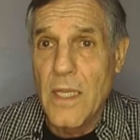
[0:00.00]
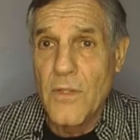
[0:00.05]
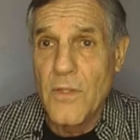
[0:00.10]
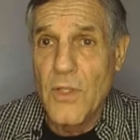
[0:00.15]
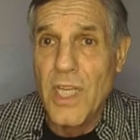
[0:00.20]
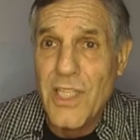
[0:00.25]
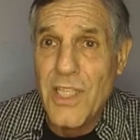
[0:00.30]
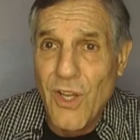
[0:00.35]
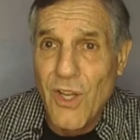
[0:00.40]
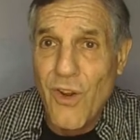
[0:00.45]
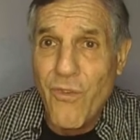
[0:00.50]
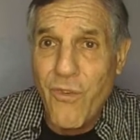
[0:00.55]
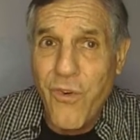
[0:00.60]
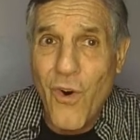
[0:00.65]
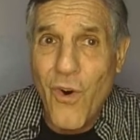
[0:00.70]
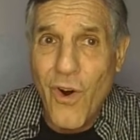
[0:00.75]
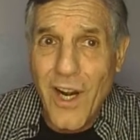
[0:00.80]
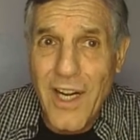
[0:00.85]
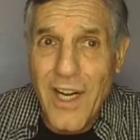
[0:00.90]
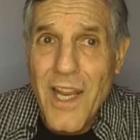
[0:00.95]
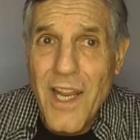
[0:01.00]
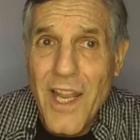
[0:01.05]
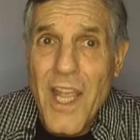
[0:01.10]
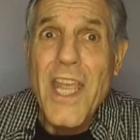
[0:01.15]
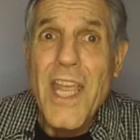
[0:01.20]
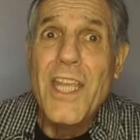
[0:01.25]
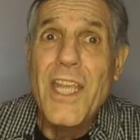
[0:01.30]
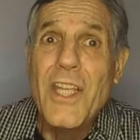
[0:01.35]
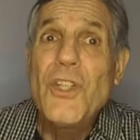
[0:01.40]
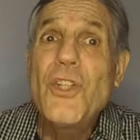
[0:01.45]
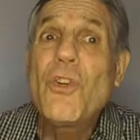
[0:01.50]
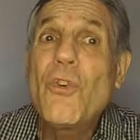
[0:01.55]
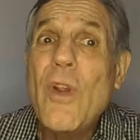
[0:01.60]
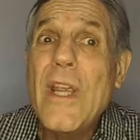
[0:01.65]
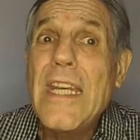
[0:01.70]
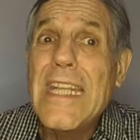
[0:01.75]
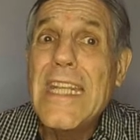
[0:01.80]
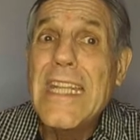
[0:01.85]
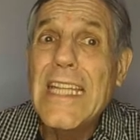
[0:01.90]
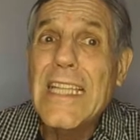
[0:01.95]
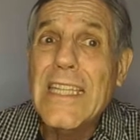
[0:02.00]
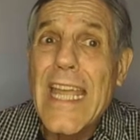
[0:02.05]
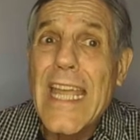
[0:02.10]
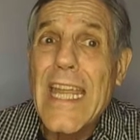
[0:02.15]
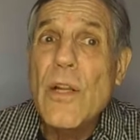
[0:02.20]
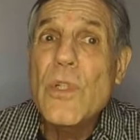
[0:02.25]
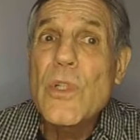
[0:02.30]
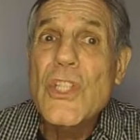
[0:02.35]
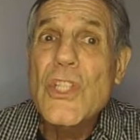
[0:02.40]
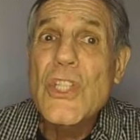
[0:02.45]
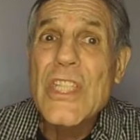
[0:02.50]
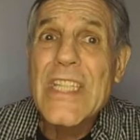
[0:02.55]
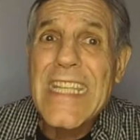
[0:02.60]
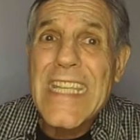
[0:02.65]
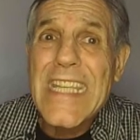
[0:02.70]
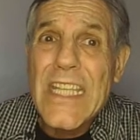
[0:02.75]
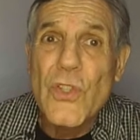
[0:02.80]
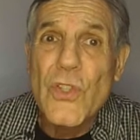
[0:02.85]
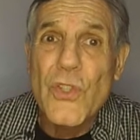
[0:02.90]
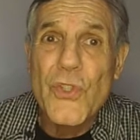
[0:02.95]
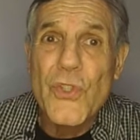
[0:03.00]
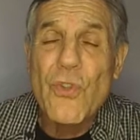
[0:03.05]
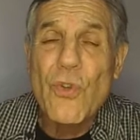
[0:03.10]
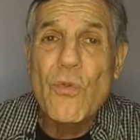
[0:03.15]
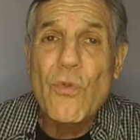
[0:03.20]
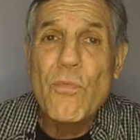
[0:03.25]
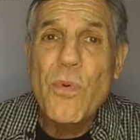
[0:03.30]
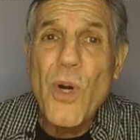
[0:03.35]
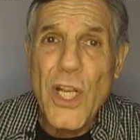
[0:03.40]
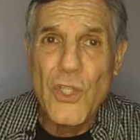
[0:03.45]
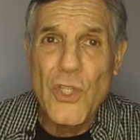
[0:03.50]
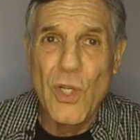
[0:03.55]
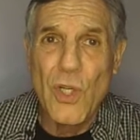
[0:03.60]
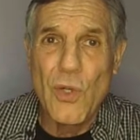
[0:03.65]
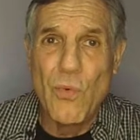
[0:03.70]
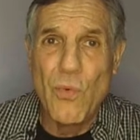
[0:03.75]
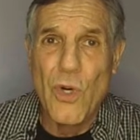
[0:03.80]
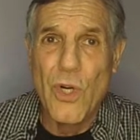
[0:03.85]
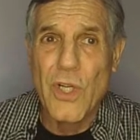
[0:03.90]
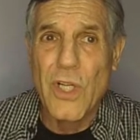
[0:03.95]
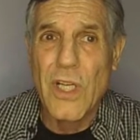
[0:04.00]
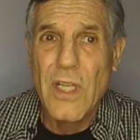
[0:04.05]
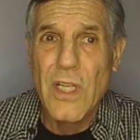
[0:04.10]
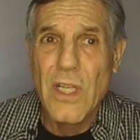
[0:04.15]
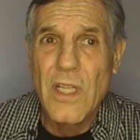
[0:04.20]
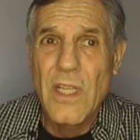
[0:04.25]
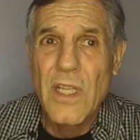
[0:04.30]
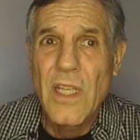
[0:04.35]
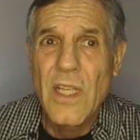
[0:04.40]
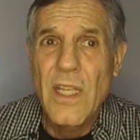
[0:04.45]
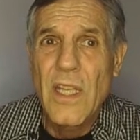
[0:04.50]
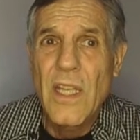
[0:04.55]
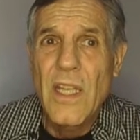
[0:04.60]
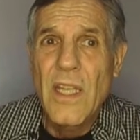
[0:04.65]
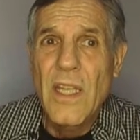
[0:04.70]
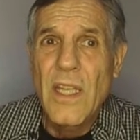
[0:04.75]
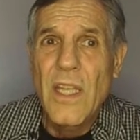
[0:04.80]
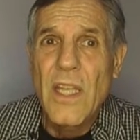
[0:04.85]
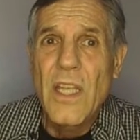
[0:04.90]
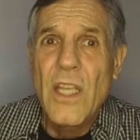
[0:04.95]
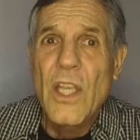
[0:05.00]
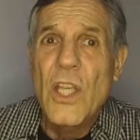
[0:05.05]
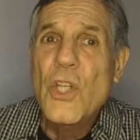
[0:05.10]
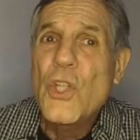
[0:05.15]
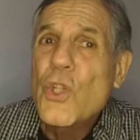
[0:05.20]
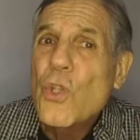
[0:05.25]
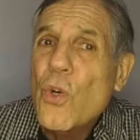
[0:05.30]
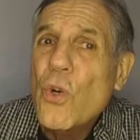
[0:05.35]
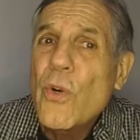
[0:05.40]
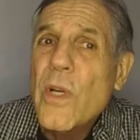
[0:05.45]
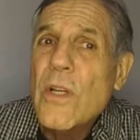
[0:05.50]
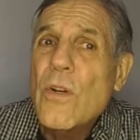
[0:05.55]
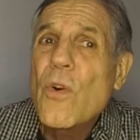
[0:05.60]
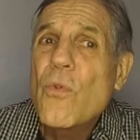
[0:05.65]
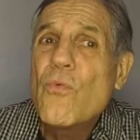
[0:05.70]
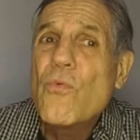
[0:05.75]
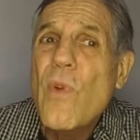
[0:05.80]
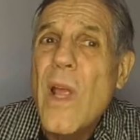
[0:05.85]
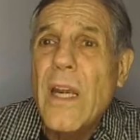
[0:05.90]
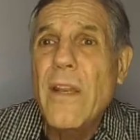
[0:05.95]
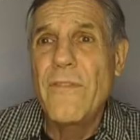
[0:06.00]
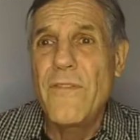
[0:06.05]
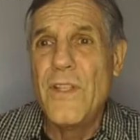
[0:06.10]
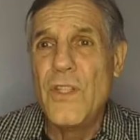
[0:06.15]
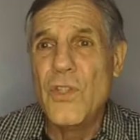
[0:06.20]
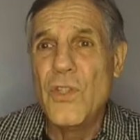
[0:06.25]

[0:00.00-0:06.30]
so far? Integrating the language skills through project work. Ensuring relevance